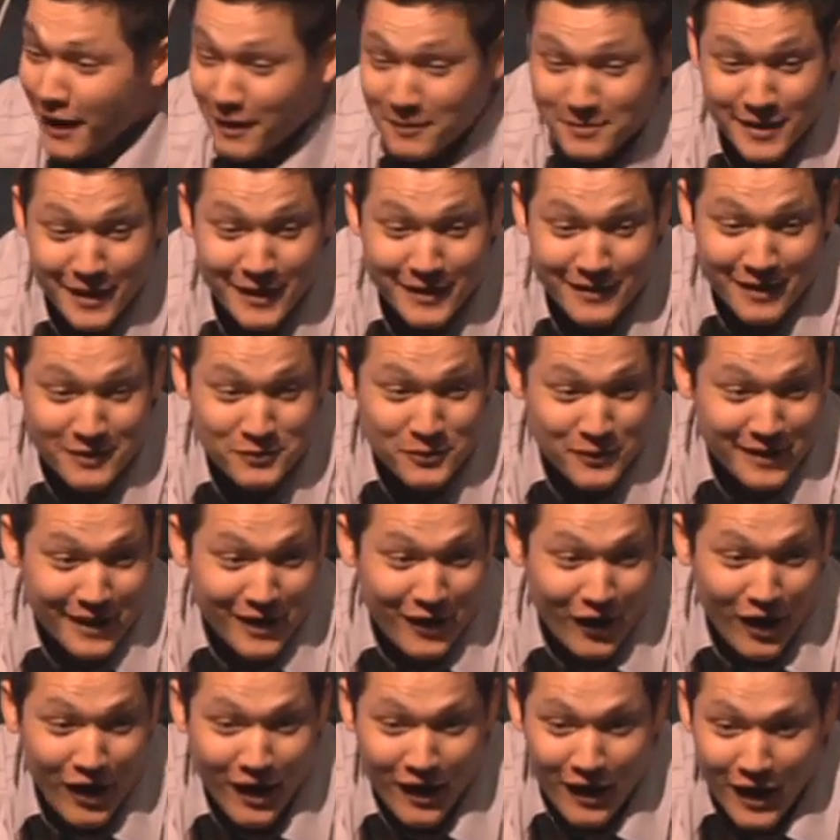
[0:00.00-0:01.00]
I'm serious, that's what they
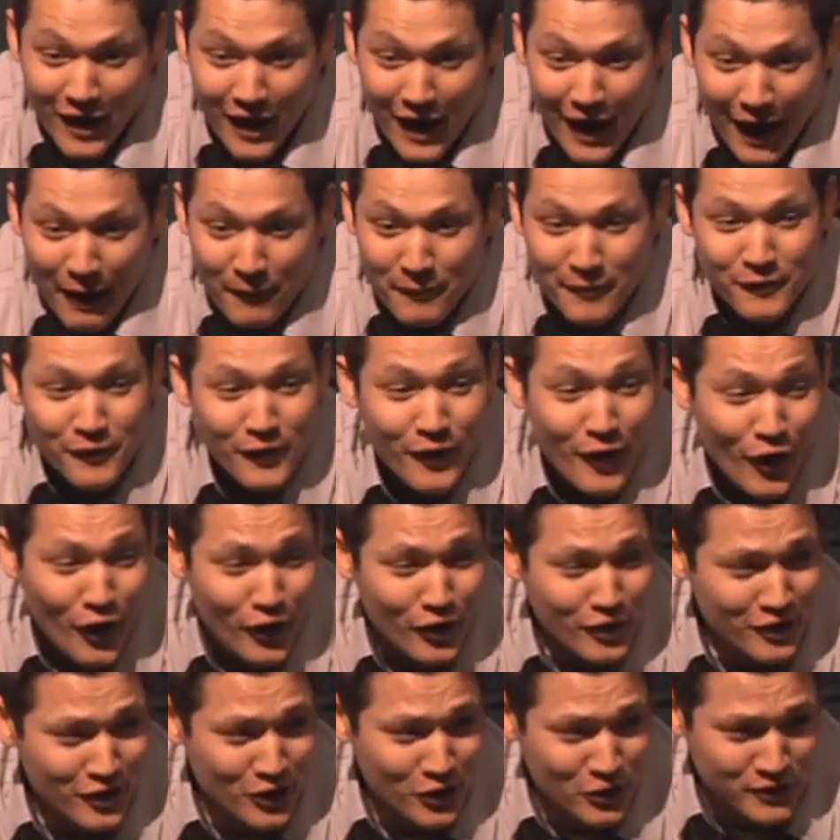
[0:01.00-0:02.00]
call. How many of you
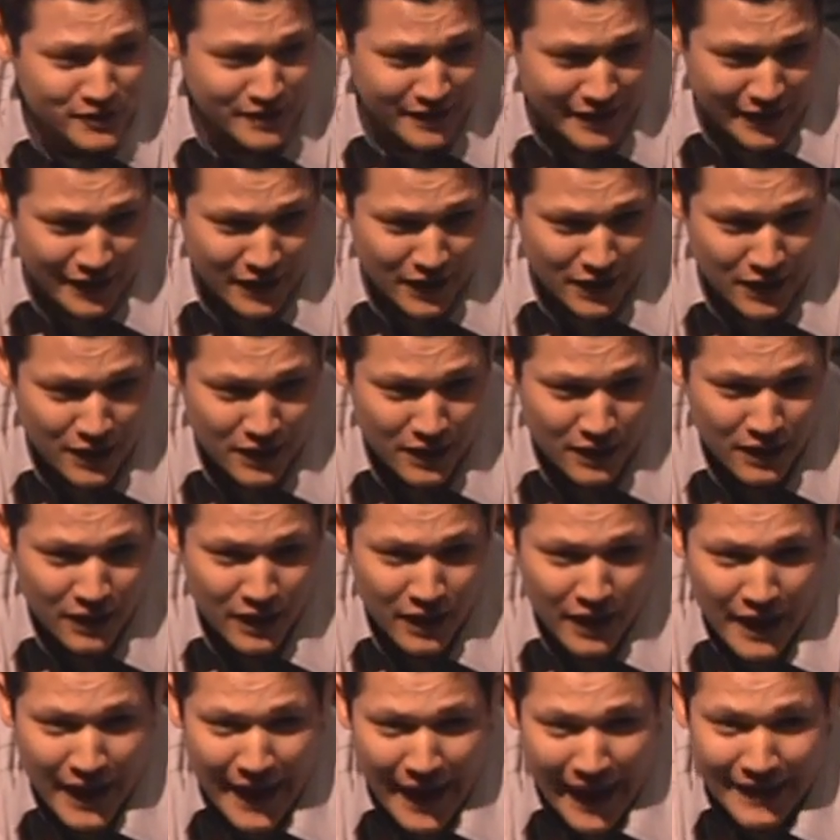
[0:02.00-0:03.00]
heard of Lucy?
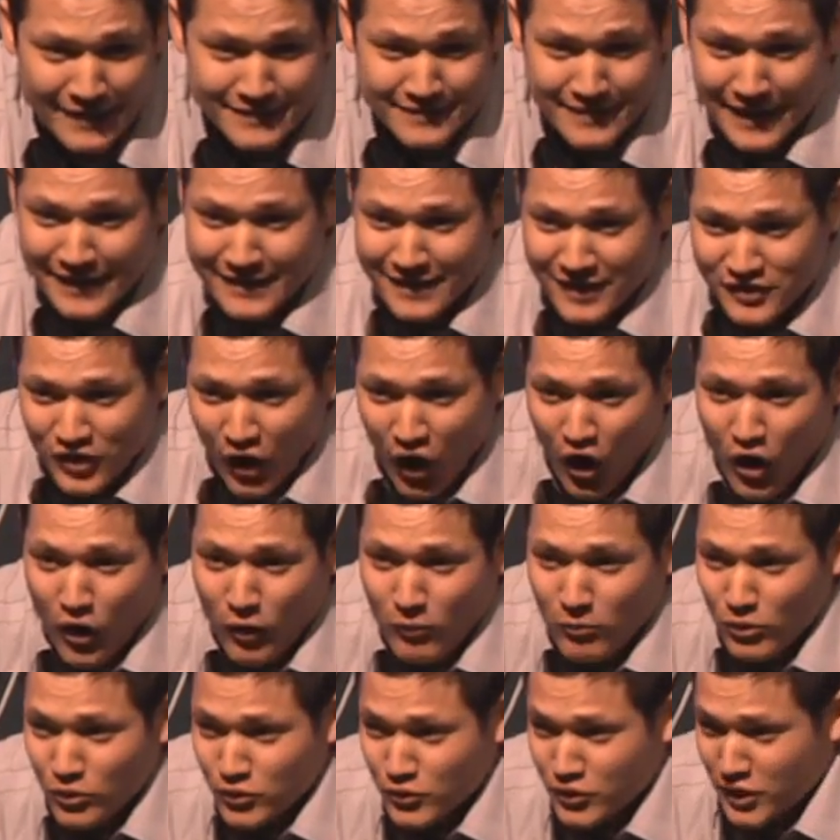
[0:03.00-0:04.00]
It's like this
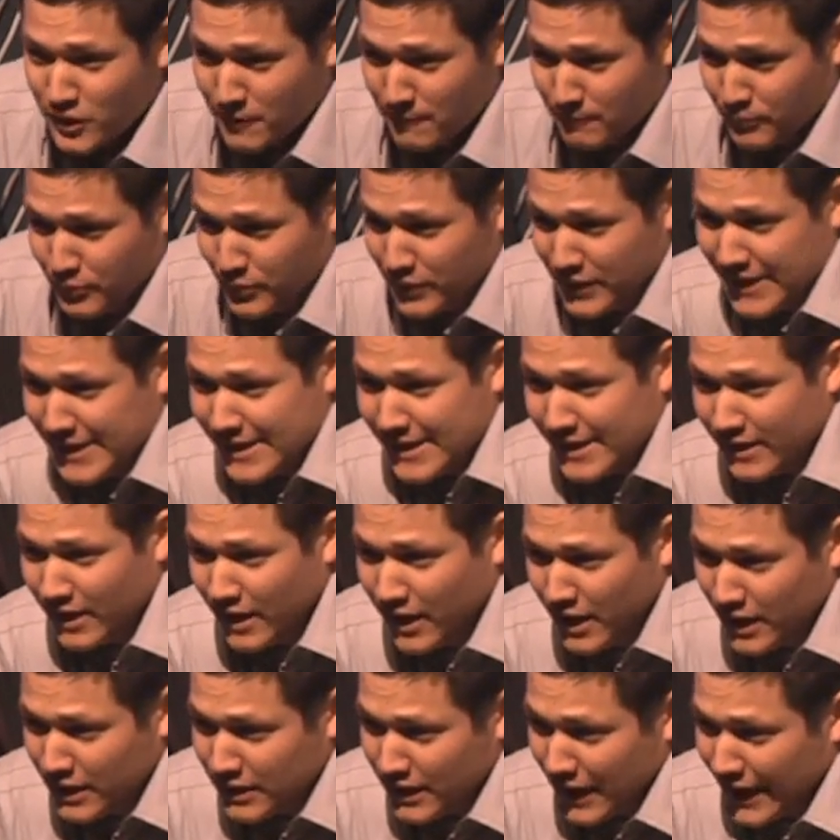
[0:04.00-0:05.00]
almost complete,
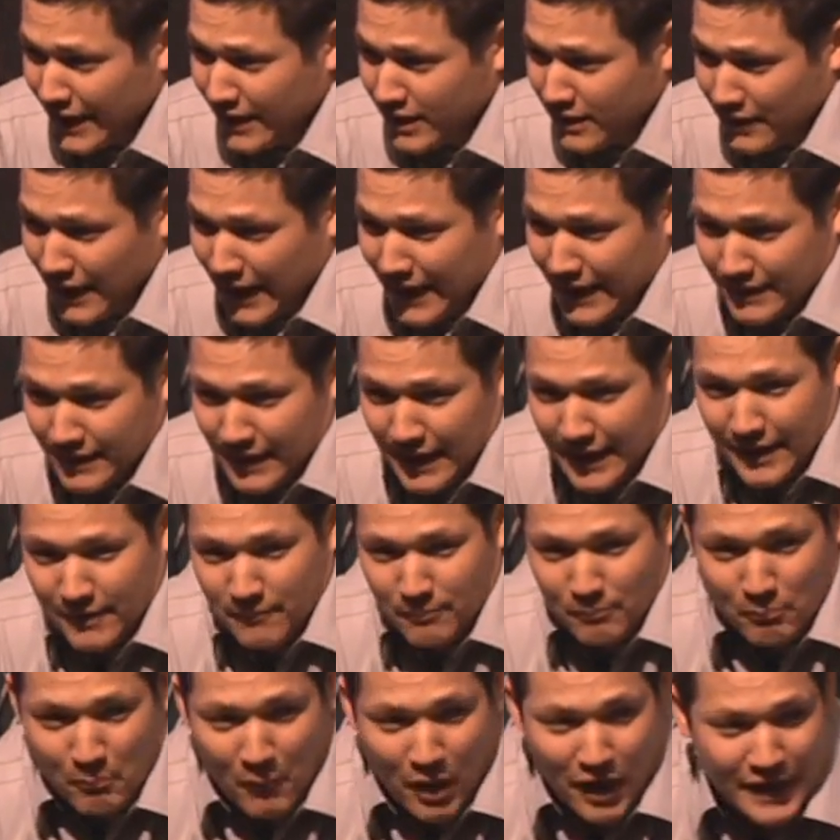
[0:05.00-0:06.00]
like like like
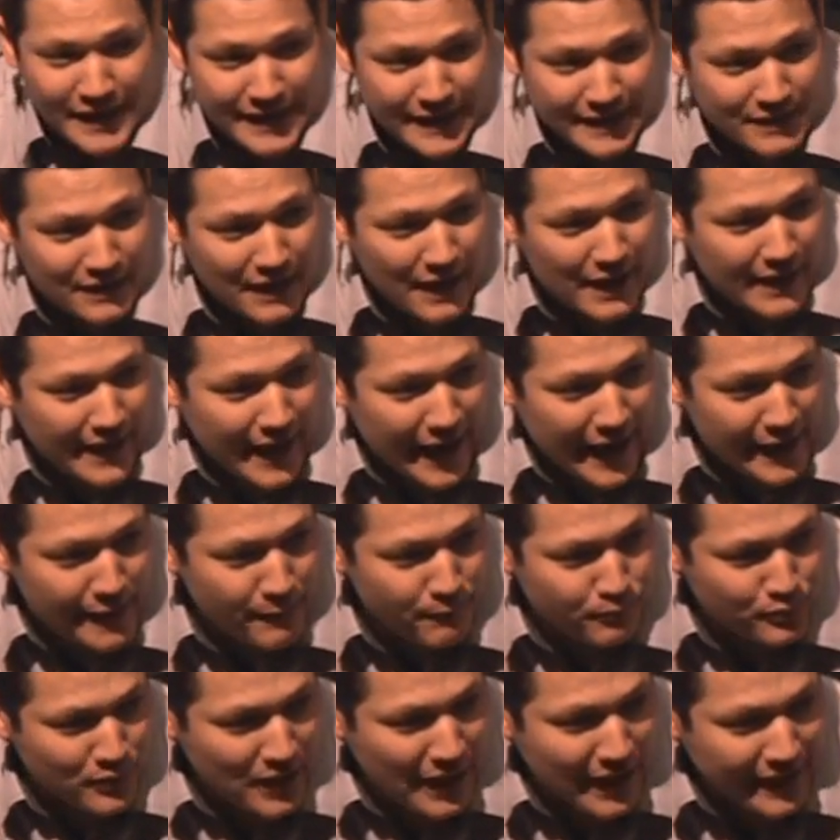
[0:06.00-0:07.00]
monkey-like,
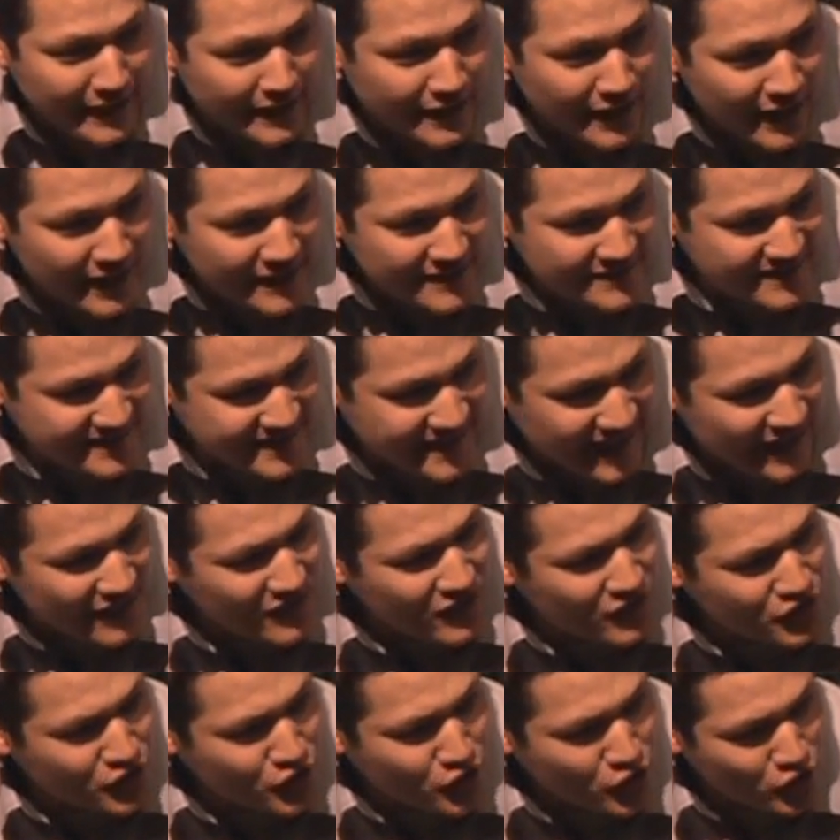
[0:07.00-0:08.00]
ape-like
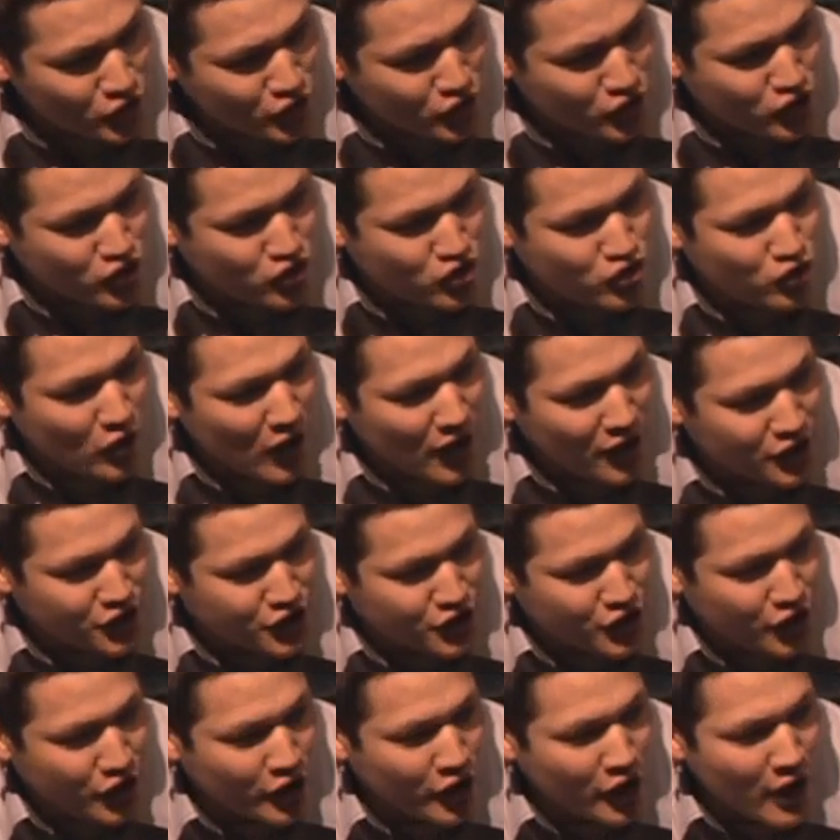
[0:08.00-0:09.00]
skeletal
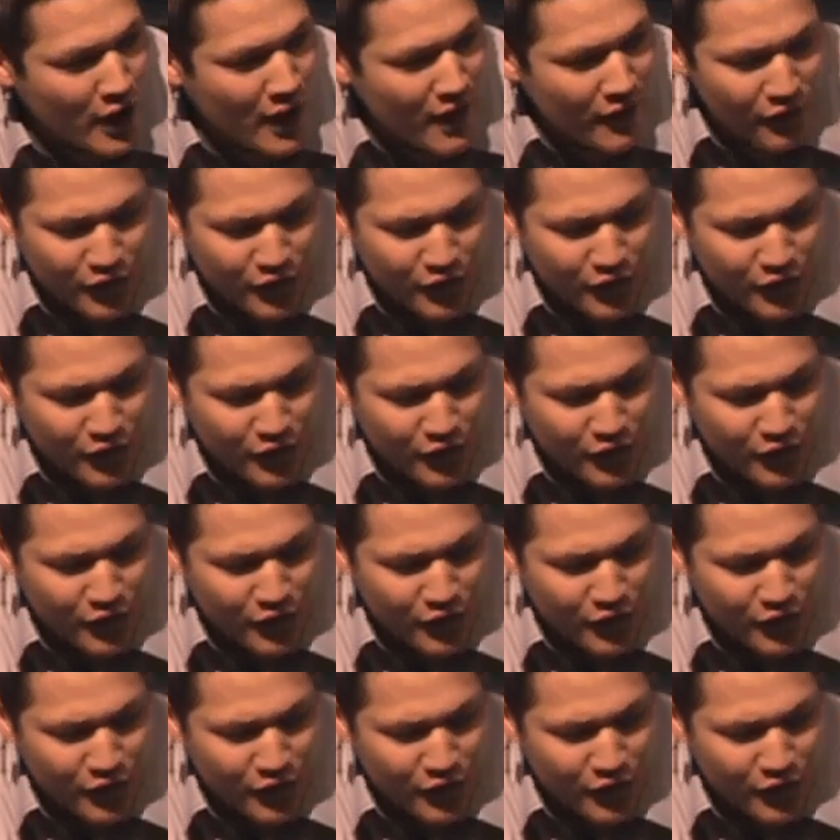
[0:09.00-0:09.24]
structure.